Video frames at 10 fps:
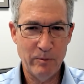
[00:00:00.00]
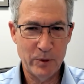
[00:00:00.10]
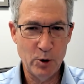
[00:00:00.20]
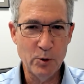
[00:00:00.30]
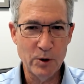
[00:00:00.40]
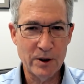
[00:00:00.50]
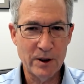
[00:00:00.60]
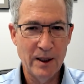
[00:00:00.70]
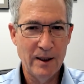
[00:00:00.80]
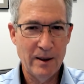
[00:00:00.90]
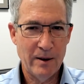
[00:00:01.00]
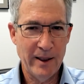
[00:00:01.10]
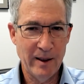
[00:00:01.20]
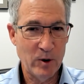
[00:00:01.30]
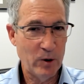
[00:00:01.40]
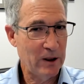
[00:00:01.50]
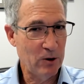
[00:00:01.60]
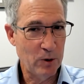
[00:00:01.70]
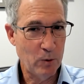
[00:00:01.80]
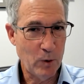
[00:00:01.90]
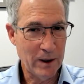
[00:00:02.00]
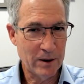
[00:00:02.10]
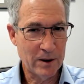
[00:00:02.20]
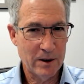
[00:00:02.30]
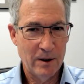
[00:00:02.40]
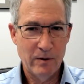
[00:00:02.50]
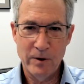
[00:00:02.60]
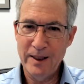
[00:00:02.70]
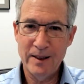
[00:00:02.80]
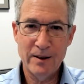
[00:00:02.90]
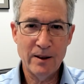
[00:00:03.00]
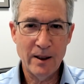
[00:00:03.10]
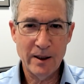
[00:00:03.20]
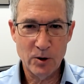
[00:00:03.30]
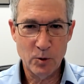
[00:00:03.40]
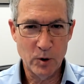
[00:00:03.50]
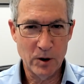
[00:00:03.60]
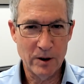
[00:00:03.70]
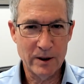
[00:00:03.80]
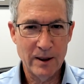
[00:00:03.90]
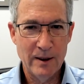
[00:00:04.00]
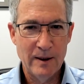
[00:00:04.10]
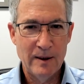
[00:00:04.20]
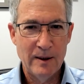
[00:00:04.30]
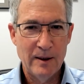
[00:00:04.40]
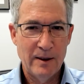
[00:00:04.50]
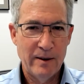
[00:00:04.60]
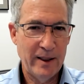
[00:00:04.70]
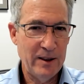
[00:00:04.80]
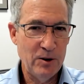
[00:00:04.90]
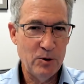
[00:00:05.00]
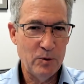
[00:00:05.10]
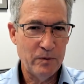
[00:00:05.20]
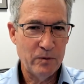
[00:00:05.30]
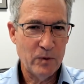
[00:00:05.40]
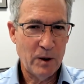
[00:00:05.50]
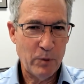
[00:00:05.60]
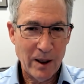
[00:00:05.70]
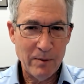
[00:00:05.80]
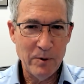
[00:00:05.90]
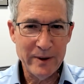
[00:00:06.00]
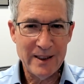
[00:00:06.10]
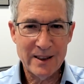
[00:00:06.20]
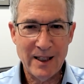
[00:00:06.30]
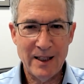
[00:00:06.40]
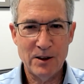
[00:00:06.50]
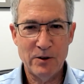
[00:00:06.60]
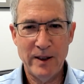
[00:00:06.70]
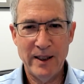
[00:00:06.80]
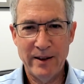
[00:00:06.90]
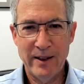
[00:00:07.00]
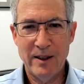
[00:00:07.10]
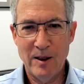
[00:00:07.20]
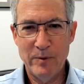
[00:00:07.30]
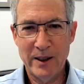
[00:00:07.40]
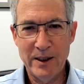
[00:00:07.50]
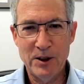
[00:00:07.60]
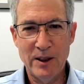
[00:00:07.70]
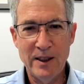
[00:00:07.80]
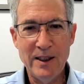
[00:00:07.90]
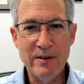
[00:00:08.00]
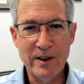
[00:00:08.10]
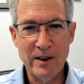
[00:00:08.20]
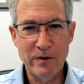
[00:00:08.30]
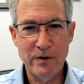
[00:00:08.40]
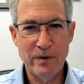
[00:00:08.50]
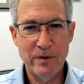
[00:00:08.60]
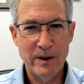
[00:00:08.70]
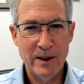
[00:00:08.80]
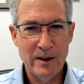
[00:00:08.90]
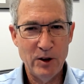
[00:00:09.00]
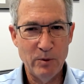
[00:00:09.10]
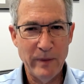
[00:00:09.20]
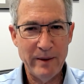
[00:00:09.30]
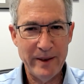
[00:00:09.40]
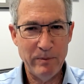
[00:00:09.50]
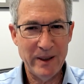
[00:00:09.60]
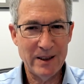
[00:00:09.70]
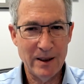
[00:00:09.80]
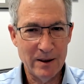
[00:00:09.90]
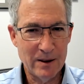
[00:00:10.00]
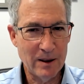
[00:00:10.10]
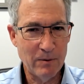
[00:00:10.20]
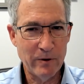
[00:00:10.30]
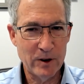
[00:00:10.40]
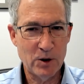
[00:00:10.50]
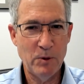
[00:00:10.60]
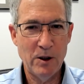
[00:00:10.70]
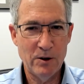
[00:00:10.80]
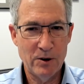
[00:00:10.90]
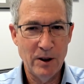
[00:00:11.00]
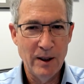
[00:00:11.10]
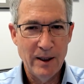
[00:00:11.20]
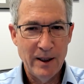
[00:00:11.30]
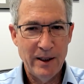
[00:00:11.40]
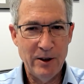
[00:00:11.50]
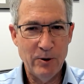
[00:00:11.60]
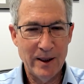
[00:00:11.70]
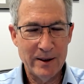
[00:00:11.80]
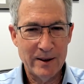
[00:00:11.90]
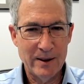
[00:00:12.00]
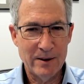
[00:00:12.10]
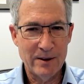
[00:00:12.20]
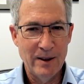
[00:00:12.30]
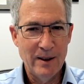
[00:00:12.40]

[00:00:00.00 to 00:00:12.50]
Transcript: tools and I'm going to do it once for the entire world, then you are probably satisfying that obligation, even if you're maybe missing some of the smaller nuances.